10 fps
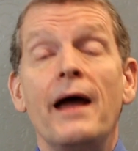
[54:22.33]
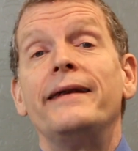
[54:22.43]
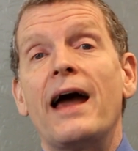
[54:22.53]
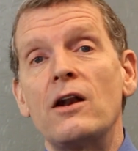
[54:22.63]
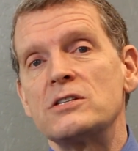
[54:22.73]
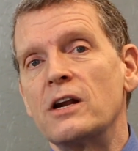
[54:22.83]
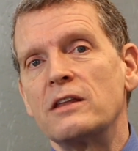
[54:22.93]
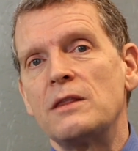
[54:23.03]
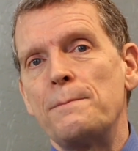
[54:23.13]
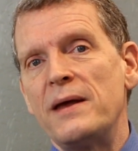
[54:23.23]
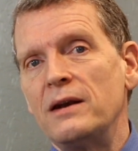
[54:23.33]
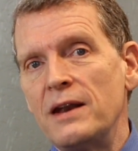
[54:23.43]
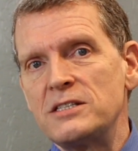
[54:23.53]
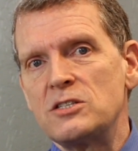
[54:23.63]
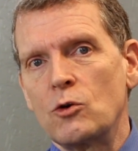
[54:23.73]
Now let's look at the
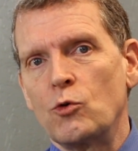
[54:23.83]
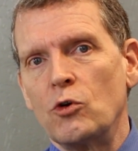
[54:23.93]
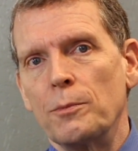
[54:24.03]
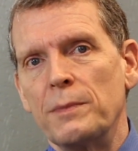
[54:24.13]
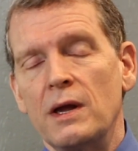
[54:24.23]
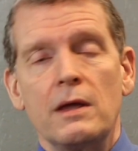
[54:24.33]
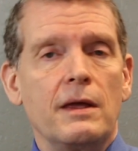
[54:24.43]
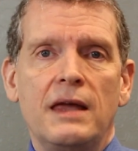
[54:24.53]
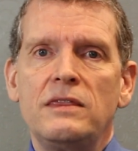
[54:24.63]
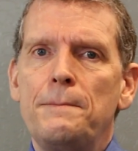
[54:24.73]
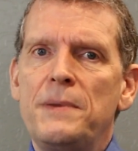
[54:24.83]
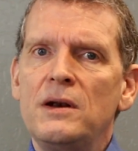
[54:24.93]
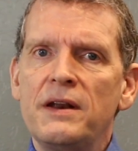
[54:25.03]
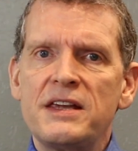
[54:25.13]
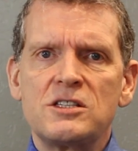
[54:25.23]
Benlysta group. In the
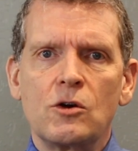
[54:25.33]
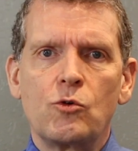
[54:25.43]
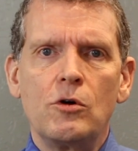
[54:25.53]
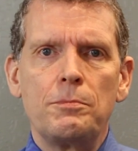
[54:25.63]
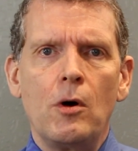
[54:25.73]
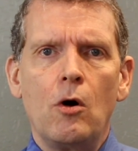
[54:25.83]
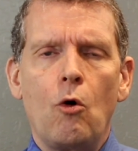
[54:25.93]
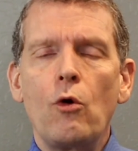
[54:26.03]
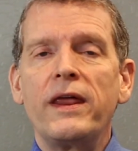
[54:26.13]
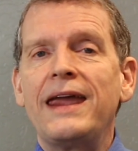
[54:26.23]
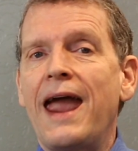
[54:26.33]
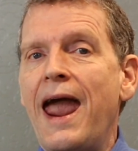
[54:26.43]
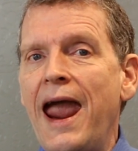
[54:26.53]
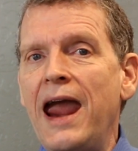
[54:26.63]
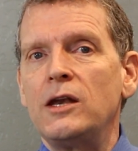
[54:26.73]
Benlysta group, only
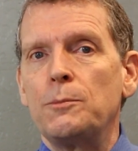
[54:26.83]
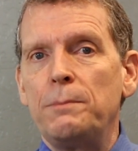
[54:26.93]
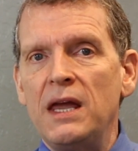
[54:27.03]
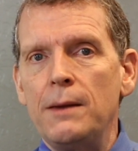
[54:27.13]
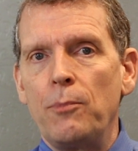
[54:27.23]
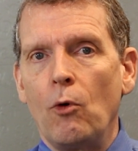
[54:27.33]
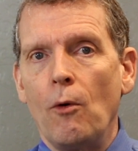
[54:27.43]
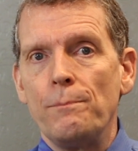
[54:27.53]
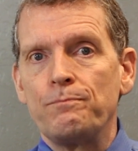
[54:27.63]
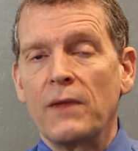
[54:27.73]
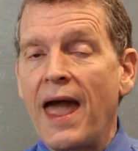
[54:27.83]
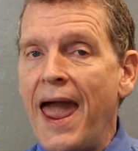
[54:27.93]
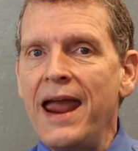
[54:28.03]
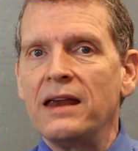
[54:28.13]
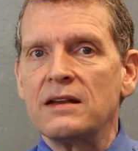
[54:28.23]
8 people,
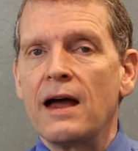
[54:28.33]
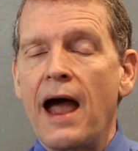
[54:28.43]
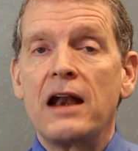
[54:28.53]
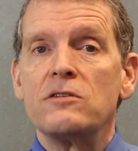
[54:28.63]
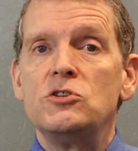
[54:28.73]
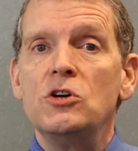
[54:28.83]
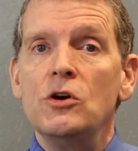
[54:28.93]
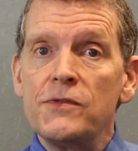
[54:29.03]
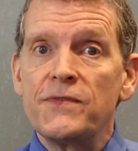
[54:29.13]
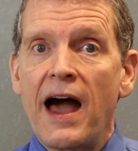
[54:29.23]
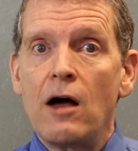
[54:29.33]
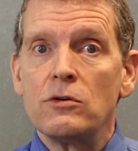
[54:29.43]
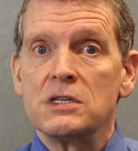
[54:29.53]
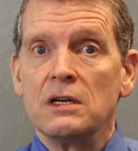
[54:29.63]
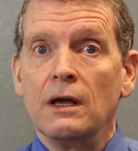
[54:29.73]
8 out of
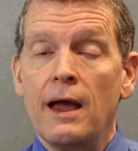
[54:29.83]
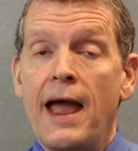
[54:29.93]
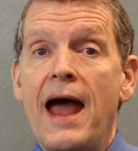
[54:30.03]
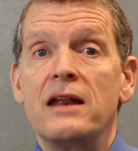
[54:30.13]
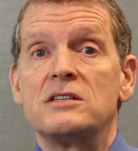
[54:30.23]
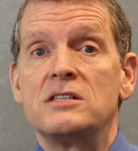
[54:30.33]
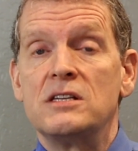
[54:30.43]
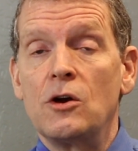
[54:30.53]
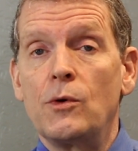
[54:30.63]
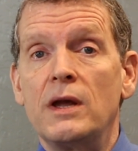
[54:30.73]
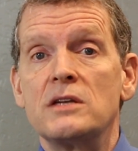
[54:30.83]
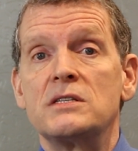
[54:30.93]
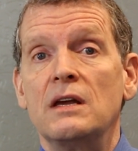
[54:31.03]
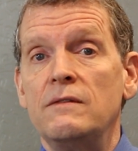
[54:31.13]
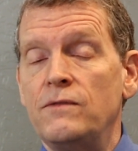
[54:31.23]
2,000, had a
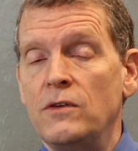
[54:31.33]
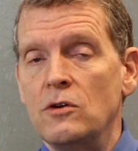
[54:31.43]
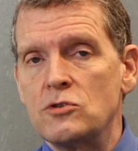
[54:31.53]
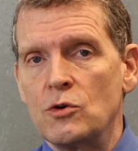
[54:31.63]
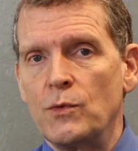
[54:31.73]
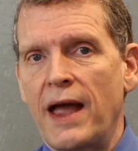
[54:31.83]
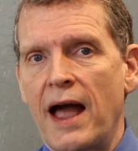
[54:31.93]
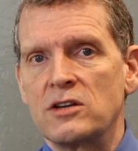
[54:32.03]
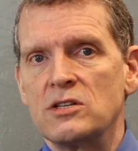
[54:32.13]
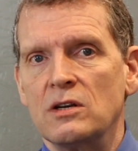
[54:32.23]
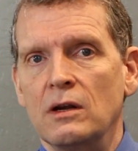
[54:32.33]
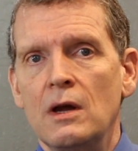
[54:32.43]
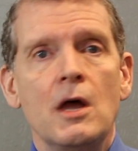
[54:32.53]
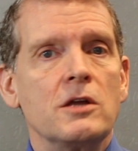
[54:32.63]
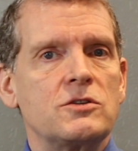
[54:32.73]
serious infusion reaction.
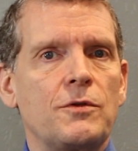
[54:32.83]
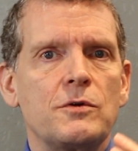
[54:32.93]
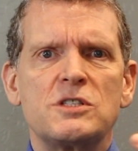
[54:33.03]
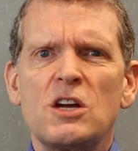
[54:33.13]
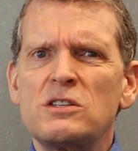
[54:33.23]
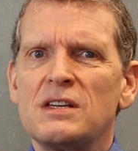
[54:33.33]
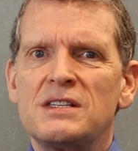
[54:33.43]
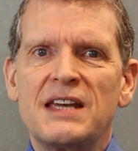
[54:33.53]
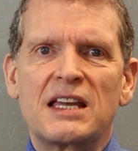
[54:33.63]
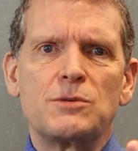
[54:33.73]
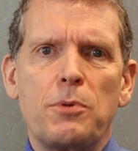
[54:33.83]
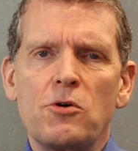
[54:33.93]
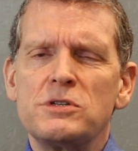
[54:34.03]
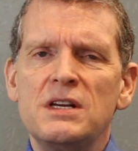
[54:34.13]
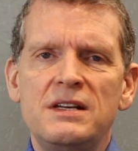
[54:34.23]
So there's just a
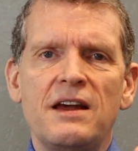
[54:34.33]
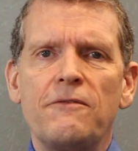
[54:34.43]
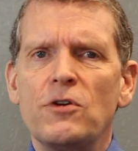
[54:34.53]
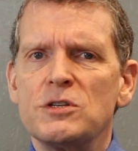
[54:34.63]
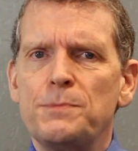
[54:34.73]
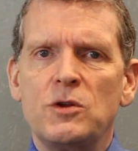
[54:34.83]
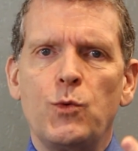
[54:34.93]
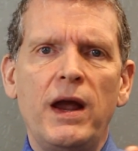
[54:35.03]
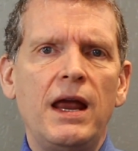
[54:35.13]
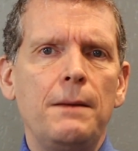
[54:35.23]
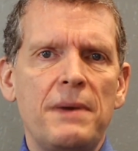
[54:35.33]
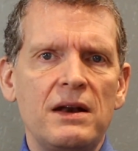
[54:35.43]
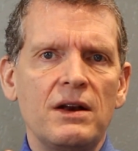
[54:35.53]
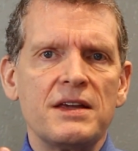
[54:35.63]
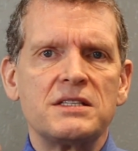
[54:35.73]
6-person difference between
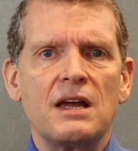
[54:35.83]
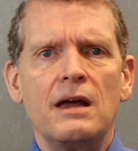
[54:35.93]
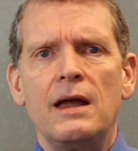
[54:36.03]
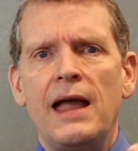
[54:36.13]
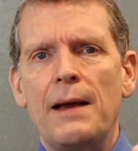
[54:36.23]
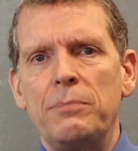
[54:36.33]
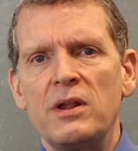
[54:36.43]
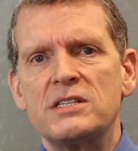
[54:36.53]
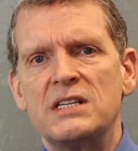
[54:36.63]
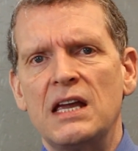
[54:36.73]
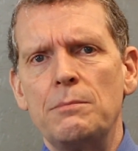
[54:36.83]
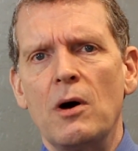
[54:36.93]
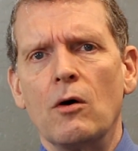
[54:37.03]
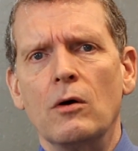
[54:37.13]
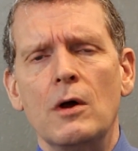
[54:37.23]
Benlysta and
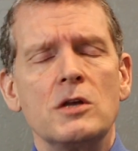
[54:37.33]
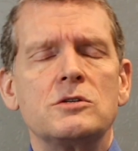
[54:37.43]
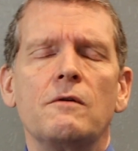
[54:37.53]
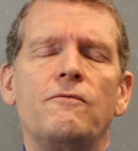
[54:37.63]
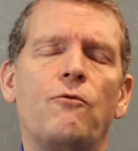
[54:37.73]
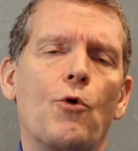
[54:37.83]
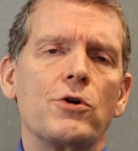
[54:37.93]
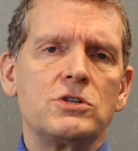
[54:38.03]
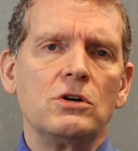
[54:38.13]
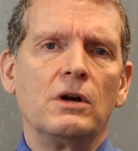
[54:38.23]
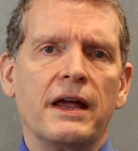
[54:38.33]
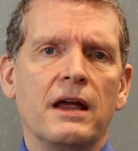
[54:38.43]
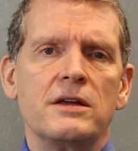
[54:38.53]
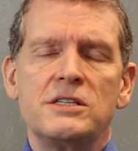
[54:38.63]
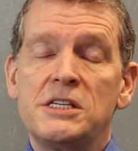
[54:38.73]
placebo. So fortunately,
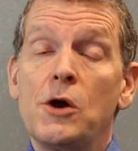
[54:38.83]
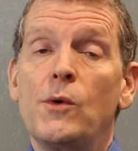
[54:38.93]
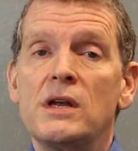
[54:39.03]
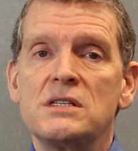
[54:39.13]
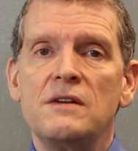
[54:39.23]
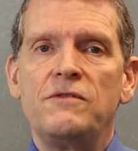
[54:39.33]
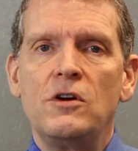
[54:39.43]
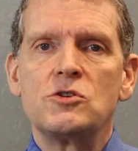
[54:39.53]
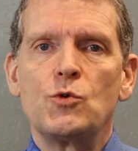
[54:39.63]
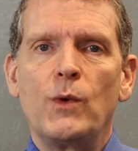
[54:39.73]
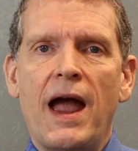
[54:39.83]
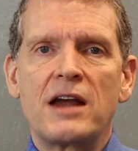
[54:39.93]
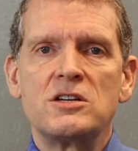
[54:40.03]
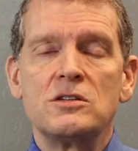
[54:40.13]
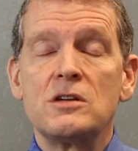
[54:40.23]
serious infusion
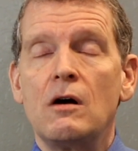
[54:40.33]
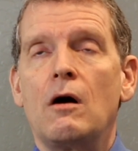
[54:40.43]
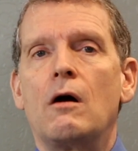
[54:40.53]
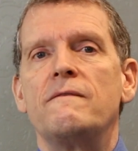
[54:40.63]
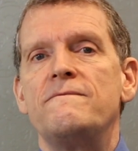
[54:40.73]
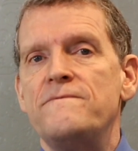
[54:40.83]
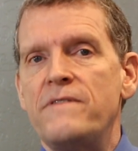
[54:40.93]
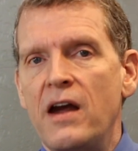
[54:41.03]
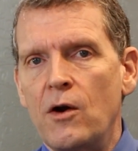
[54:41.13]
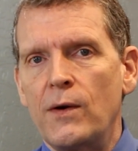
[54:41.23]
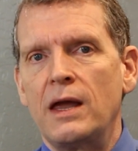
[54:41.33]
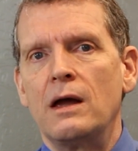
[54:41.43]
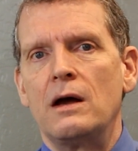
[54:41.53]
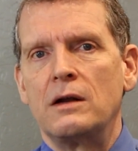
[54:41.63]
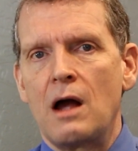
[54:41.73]
reactions are very
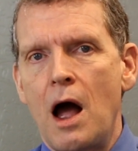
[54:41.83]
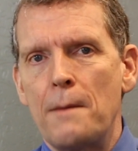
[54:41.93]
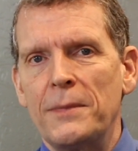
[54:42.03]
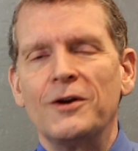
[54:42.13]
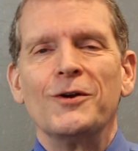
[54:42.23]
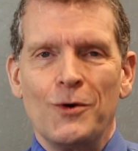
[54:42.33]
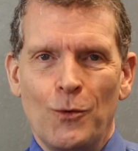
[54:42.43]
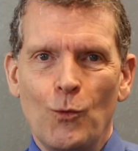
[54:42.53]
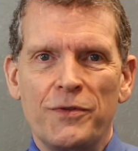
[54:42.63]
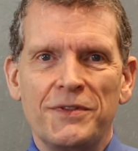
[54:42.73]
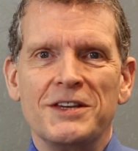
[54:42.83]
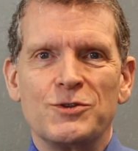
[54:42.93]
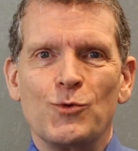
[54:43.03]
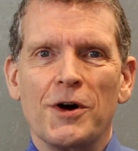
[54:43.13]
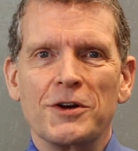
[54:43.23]
uncommon with these
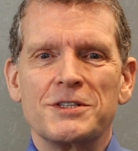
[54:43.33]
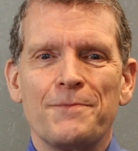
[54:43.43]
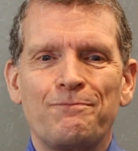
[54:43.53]
drugs.